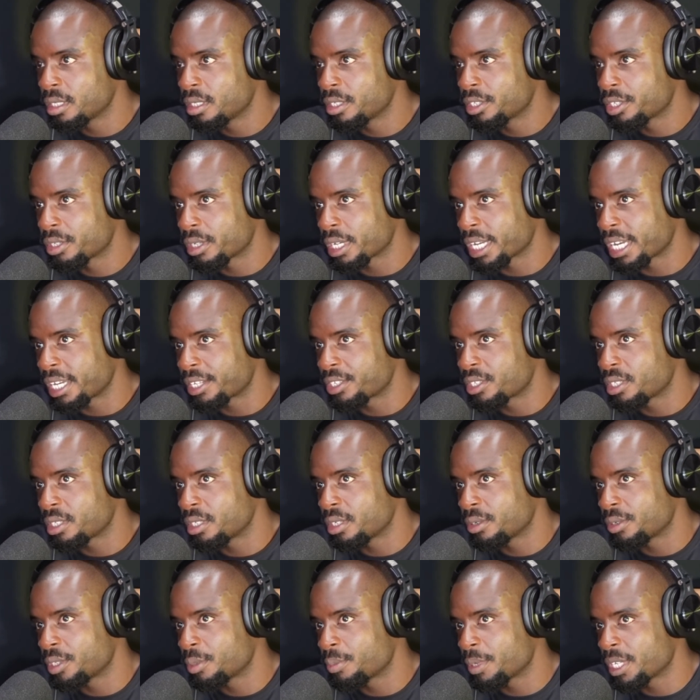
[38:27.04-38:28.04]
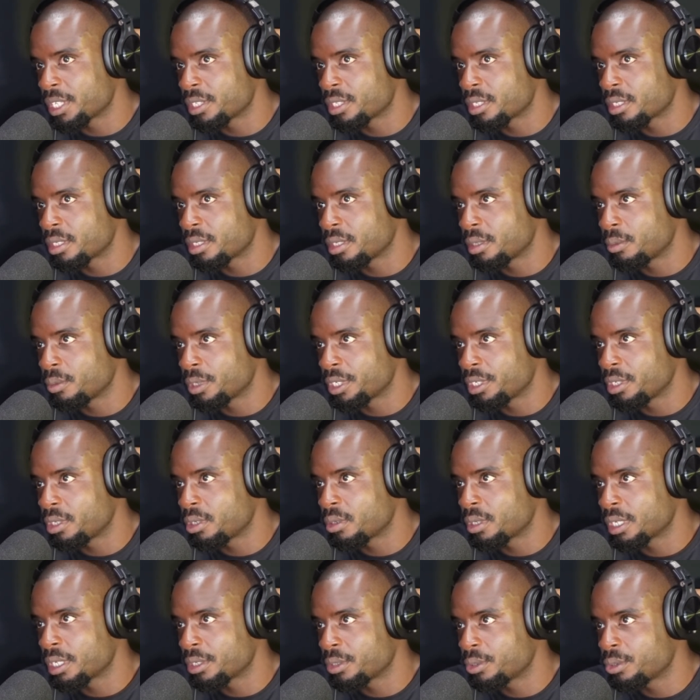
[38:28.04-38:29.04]
So like SEO is basically when you go
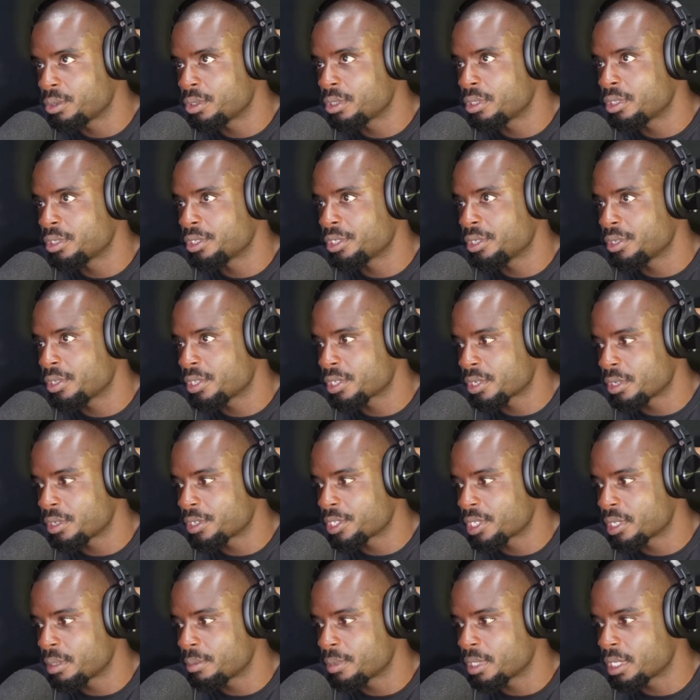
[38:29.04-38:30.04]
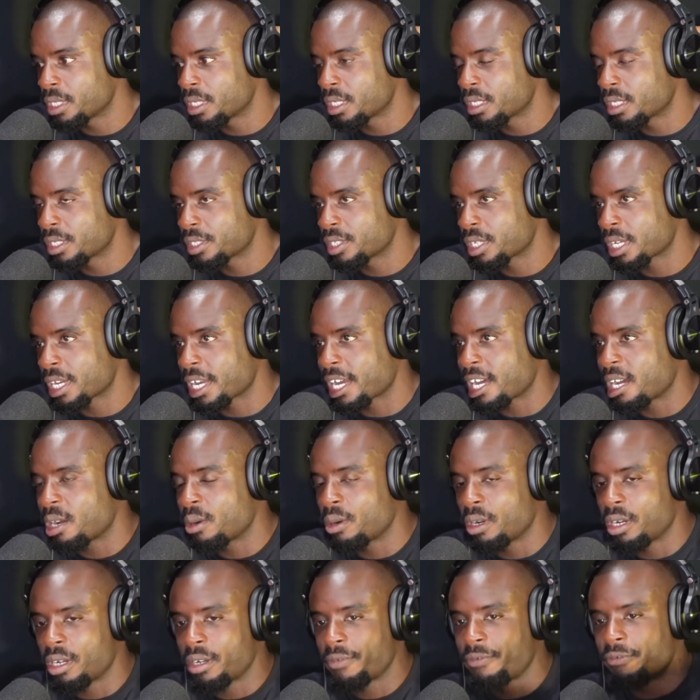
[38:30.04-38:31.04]
on Google, you search something. It's like
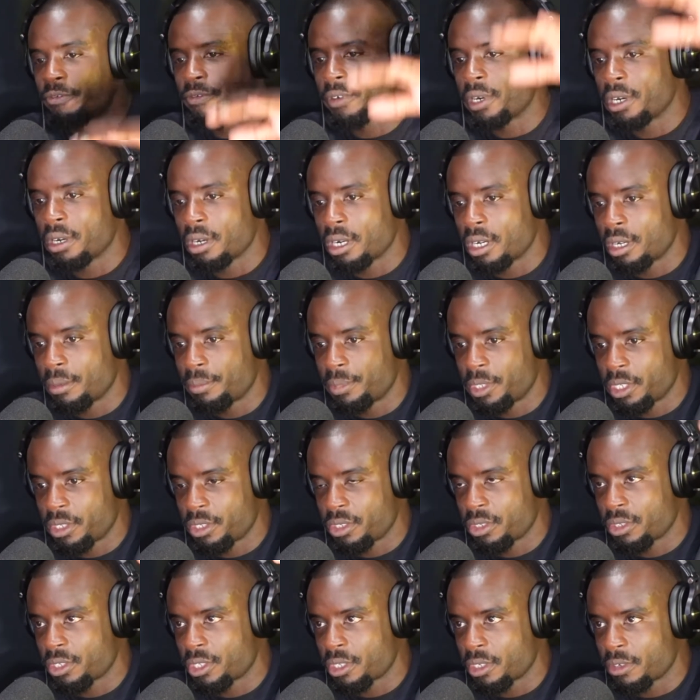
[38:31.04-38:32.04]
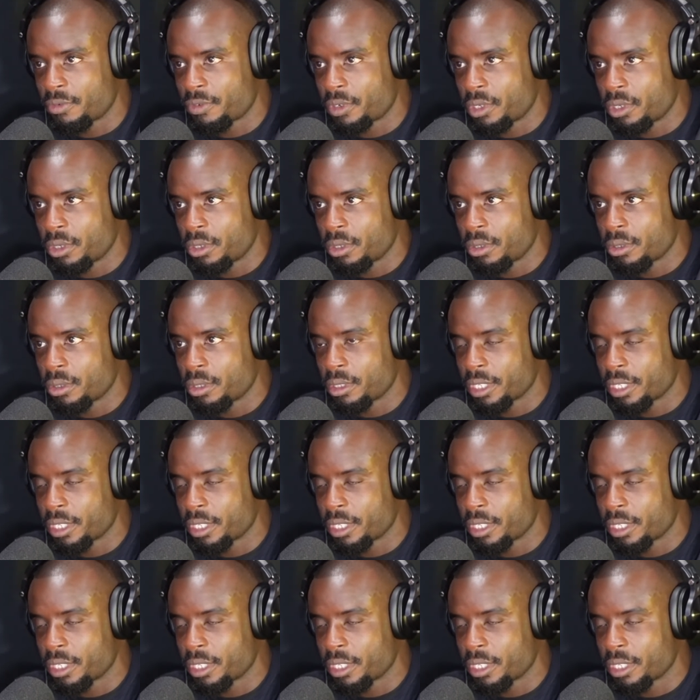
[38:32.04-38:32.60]
how far up does your stuff go?